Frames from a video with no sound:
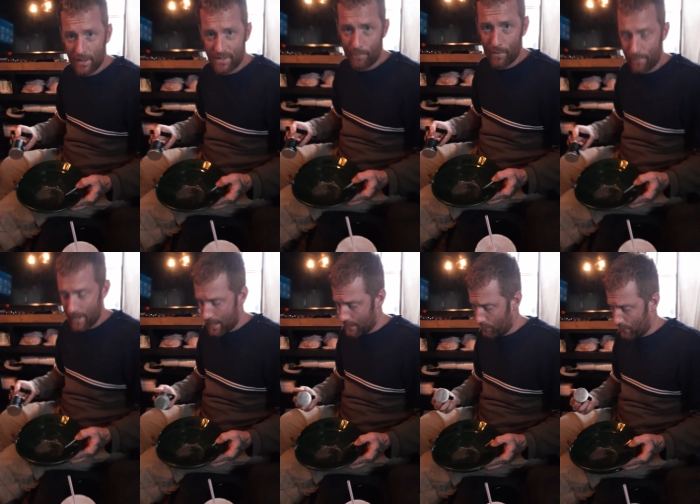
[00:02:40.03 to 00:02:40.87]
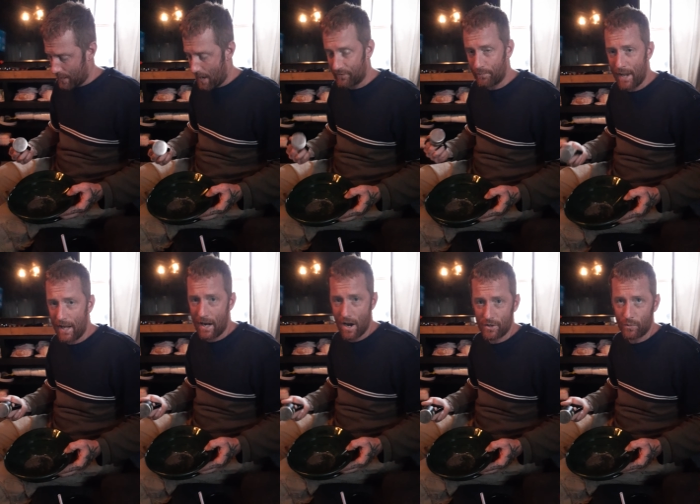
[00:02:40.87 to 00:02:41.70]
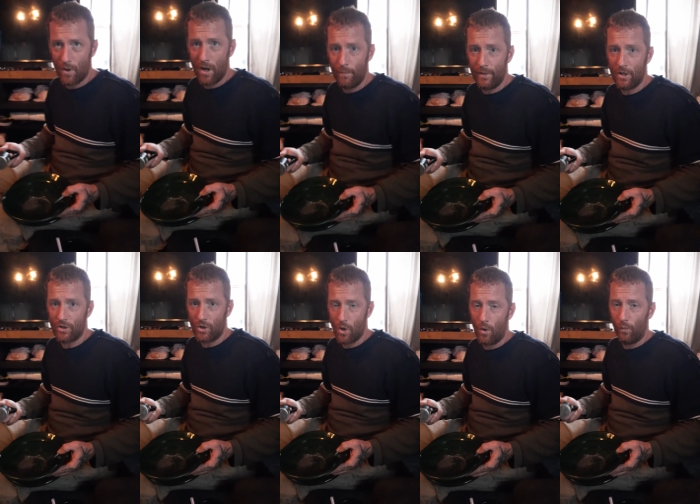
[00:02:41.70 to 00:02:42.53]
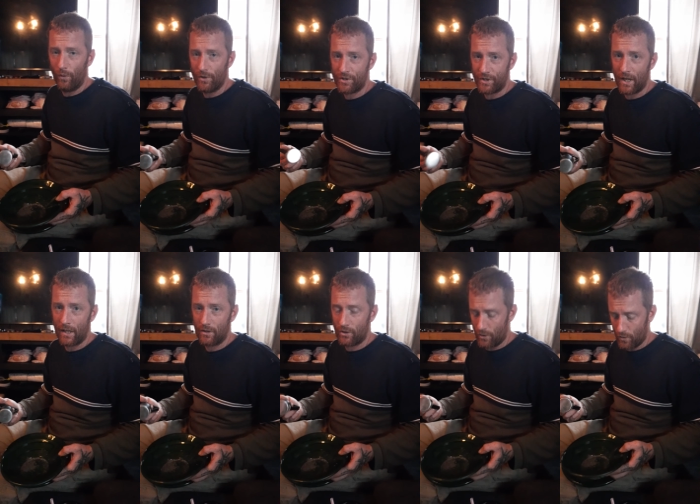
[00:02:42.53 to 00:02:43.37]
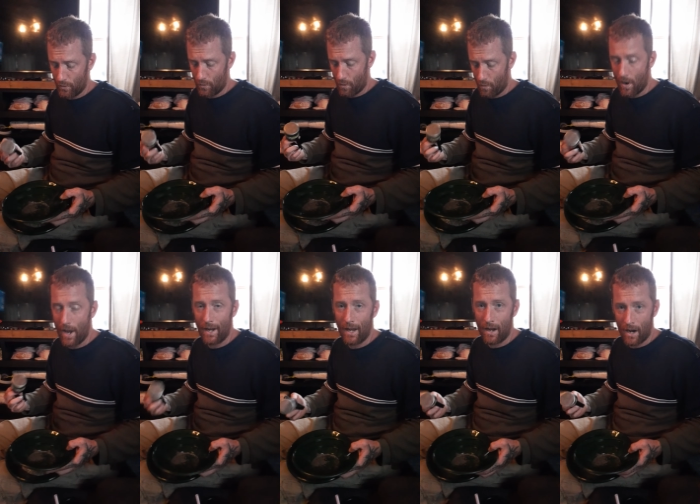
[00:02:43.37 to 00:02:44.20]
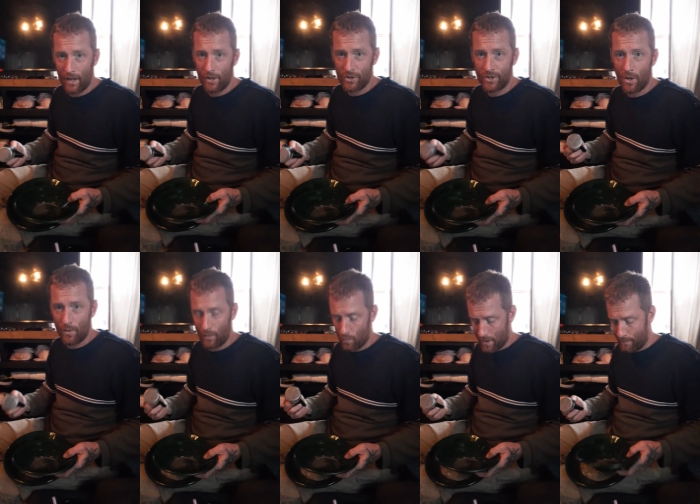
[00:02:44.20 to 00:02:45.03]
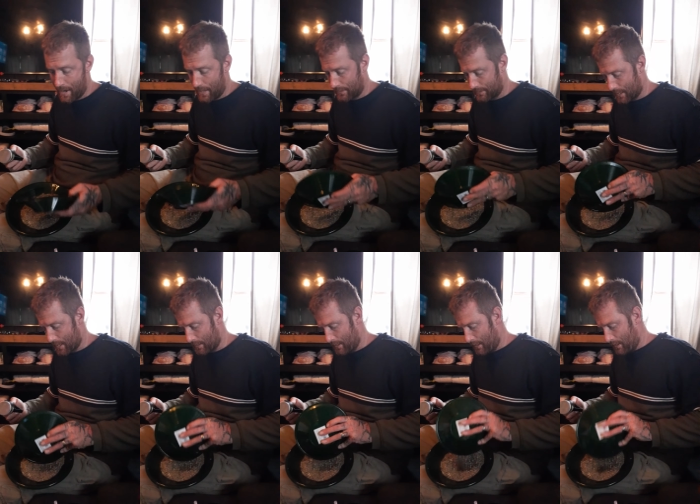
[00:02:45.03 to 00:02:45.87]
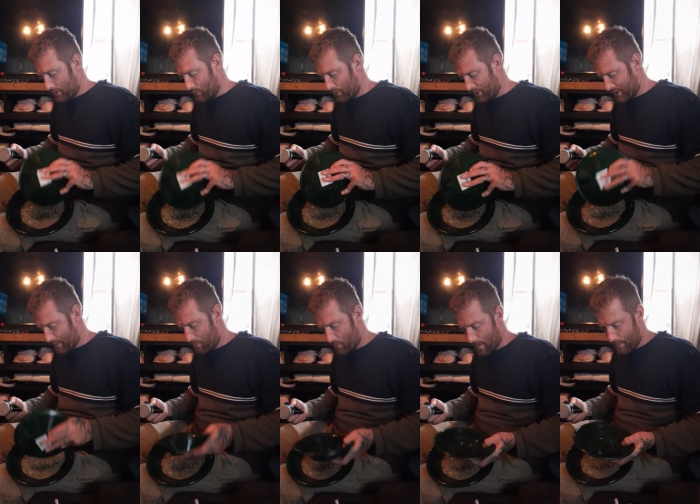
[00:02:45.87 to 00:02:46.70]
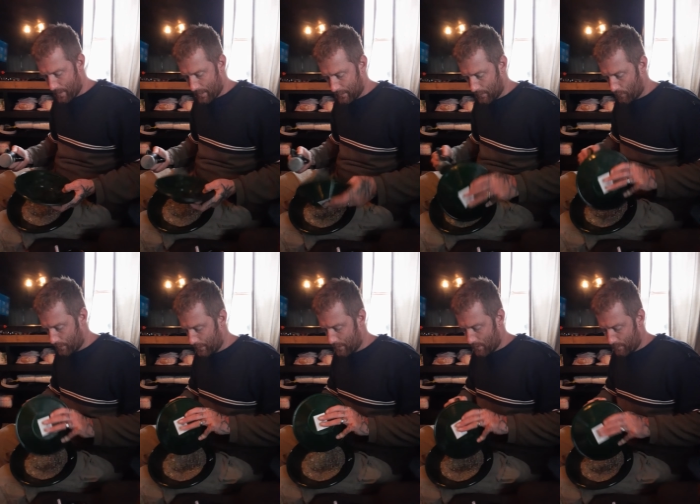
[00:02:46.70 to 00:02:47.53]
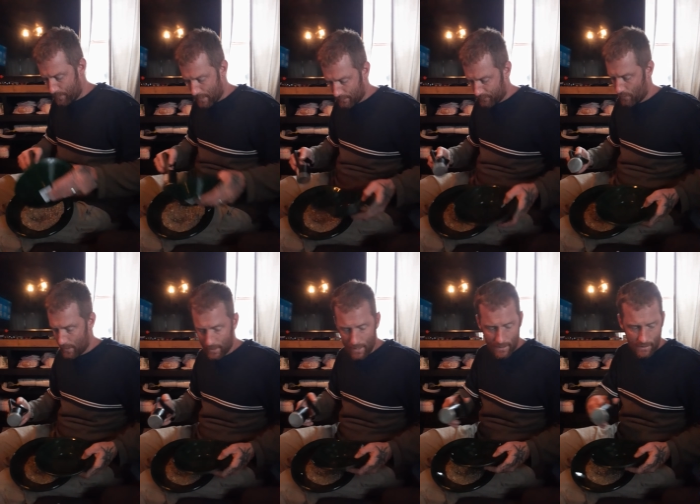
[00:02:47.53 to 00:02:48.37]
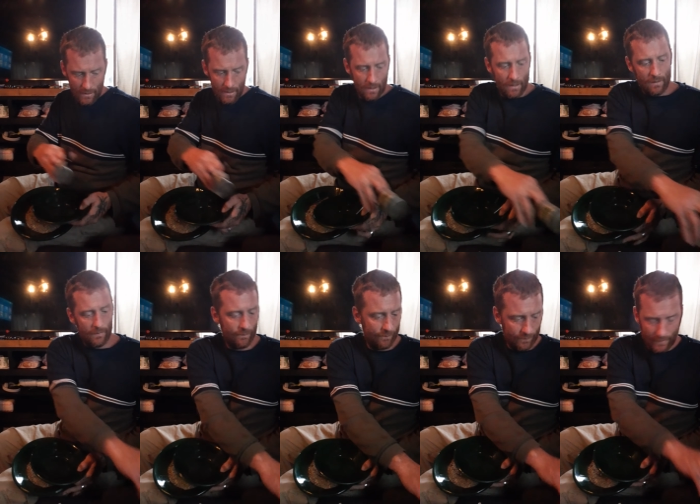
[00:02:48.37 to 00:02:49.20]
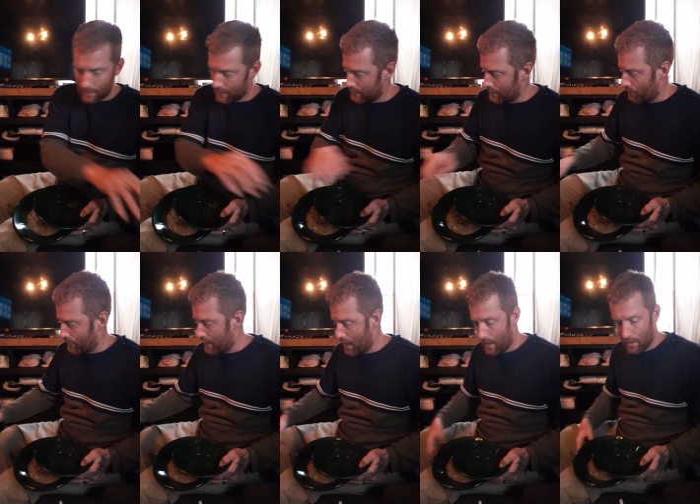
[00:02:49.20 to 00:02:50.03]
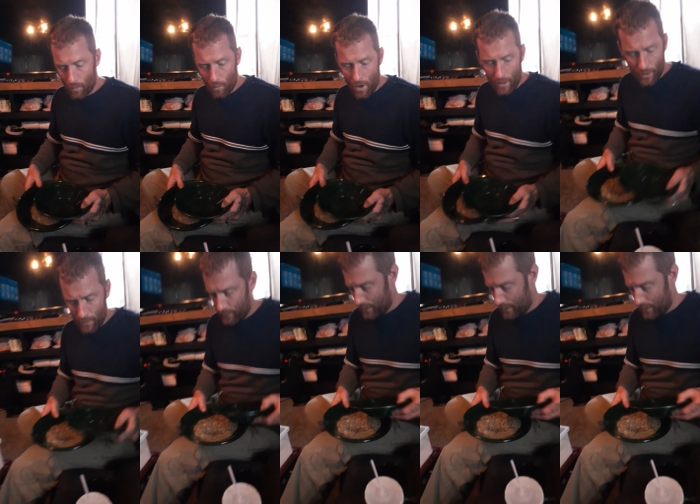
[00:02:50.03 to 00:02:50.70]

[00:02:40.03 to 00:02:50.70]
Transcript: in a separate pan and we'd have to pan it out as well because gold will stick to wet ironstone and wet magnetite. So we're just going to pour that back in. We're going to go ahead and pan it the way it is. And we got water over